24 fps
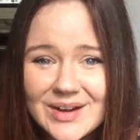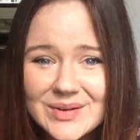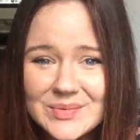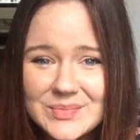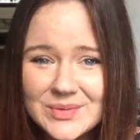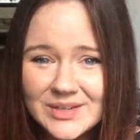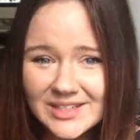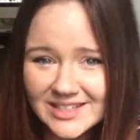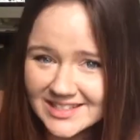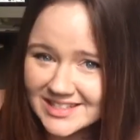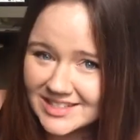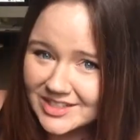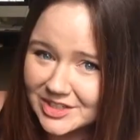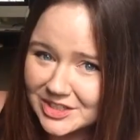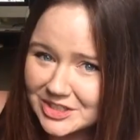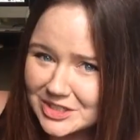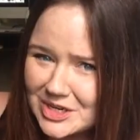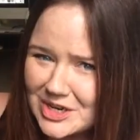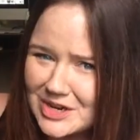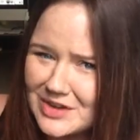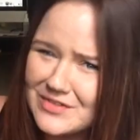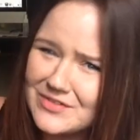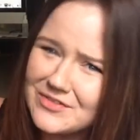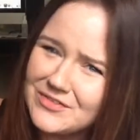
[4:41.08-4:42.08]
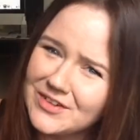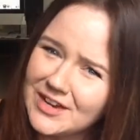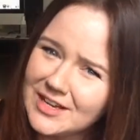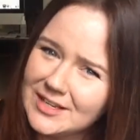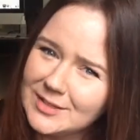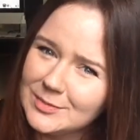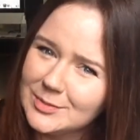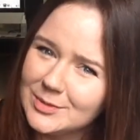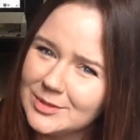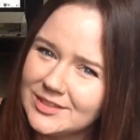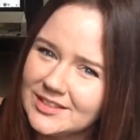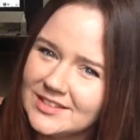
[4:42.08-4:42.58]
We still talk on
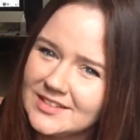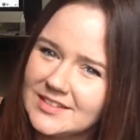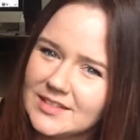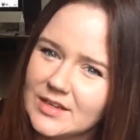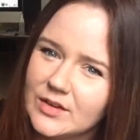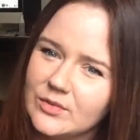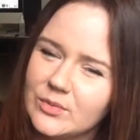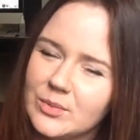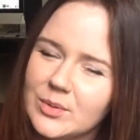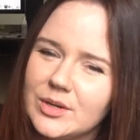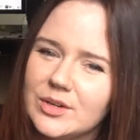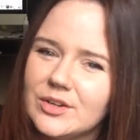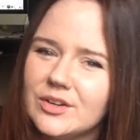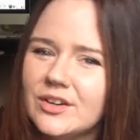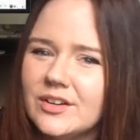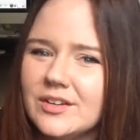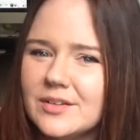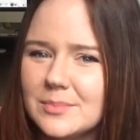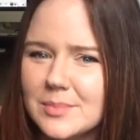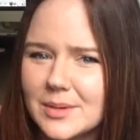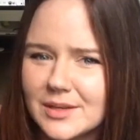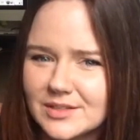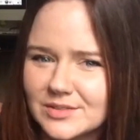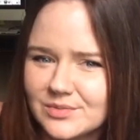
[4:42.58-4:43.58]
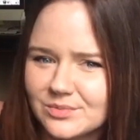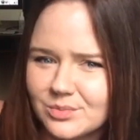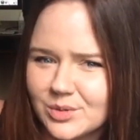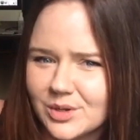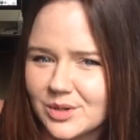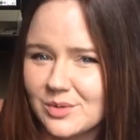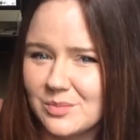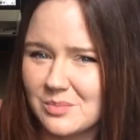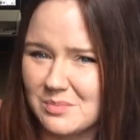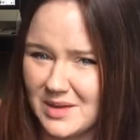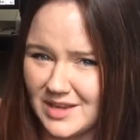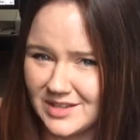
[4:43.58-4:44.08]
Facebook and stuff. We're not
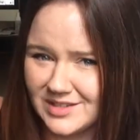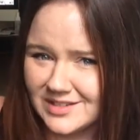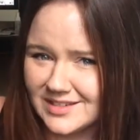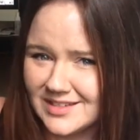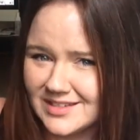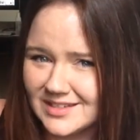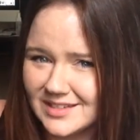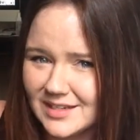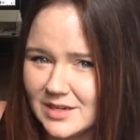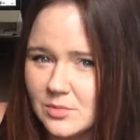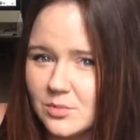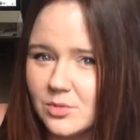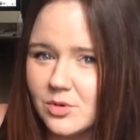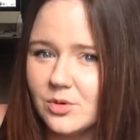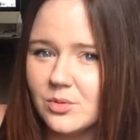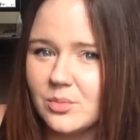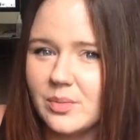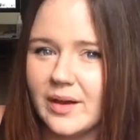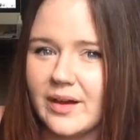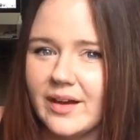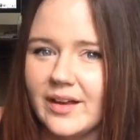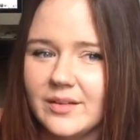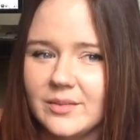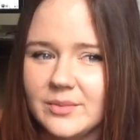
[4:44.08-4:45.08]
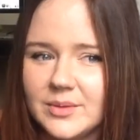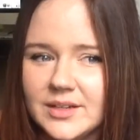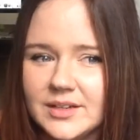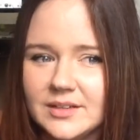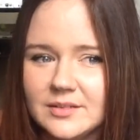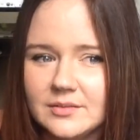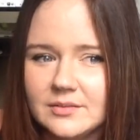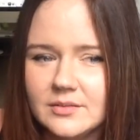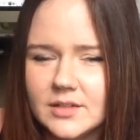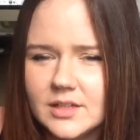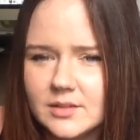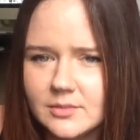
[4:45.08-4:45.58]
besties anymore, but
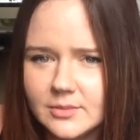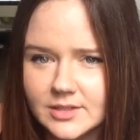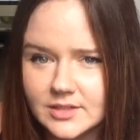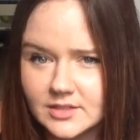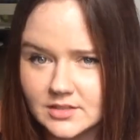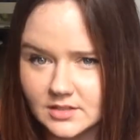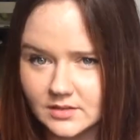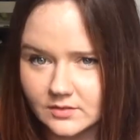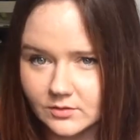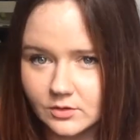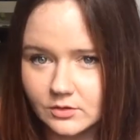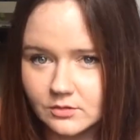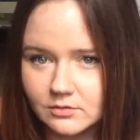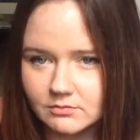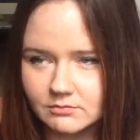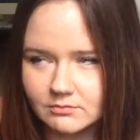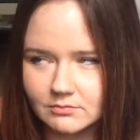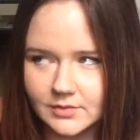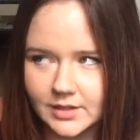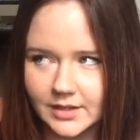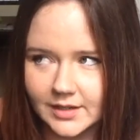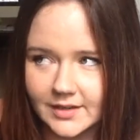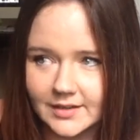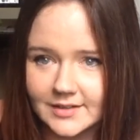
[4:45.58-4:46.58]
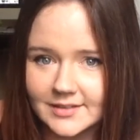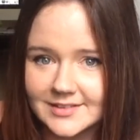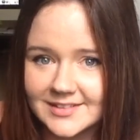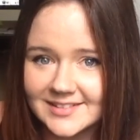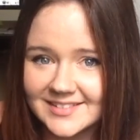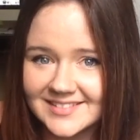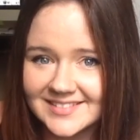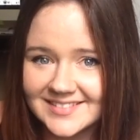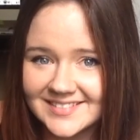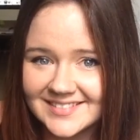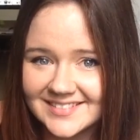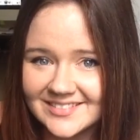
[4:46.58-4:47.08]
we're civil, I guess.
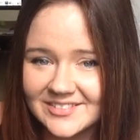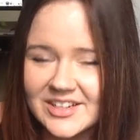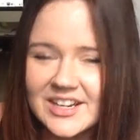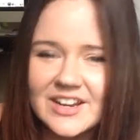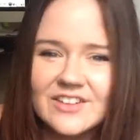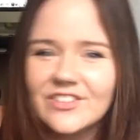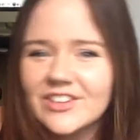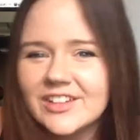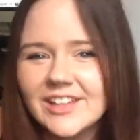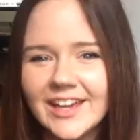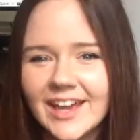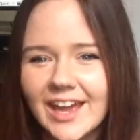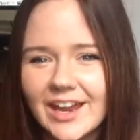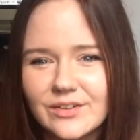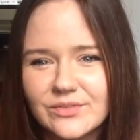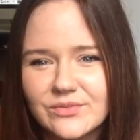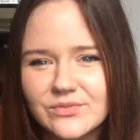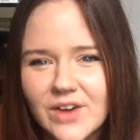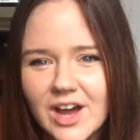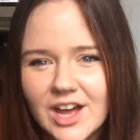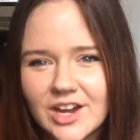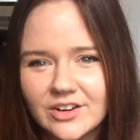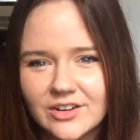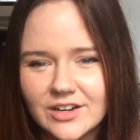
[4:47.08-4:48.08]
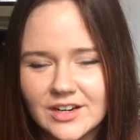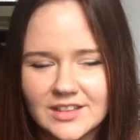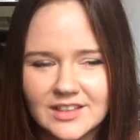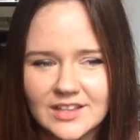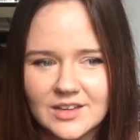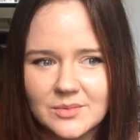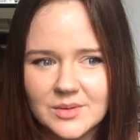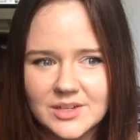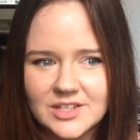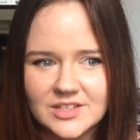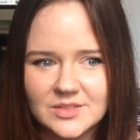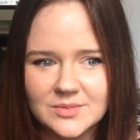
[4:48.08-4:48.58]
We never like had a fight or
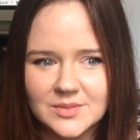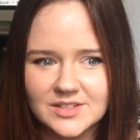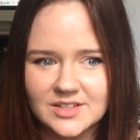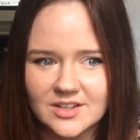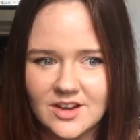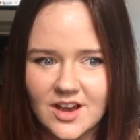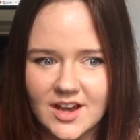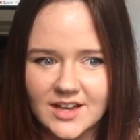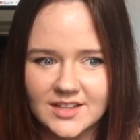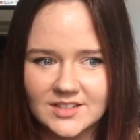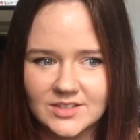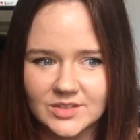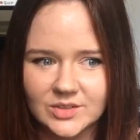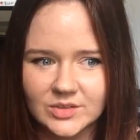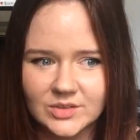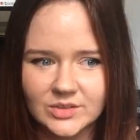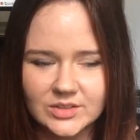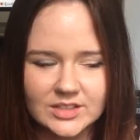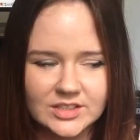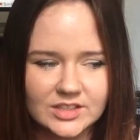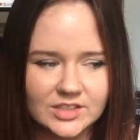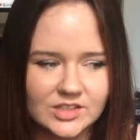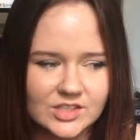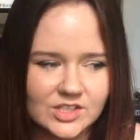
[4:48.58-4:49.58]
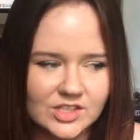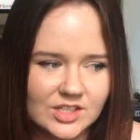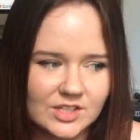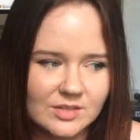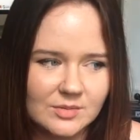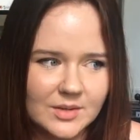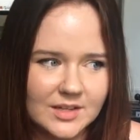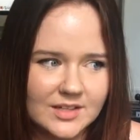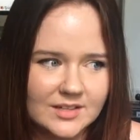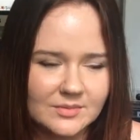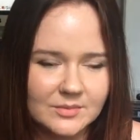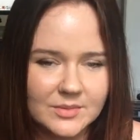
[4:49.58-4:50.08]
anything. We just went to high school and she
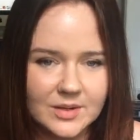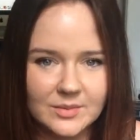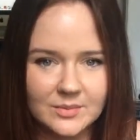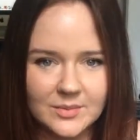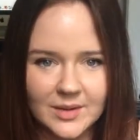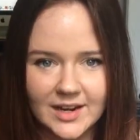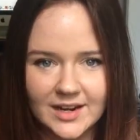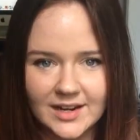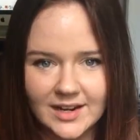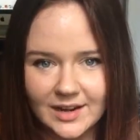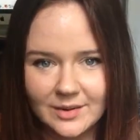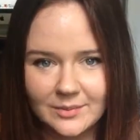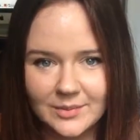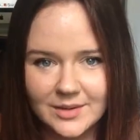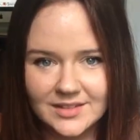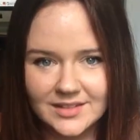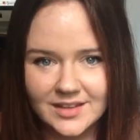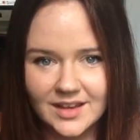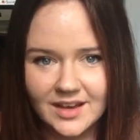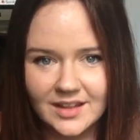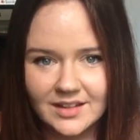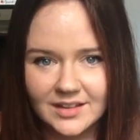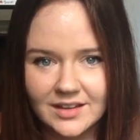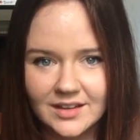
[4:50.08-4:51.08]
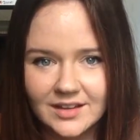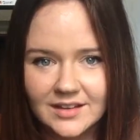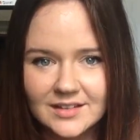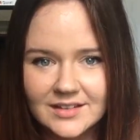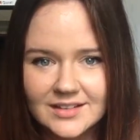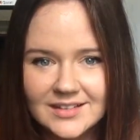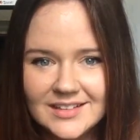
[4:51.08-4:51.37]
went one way and I went the other.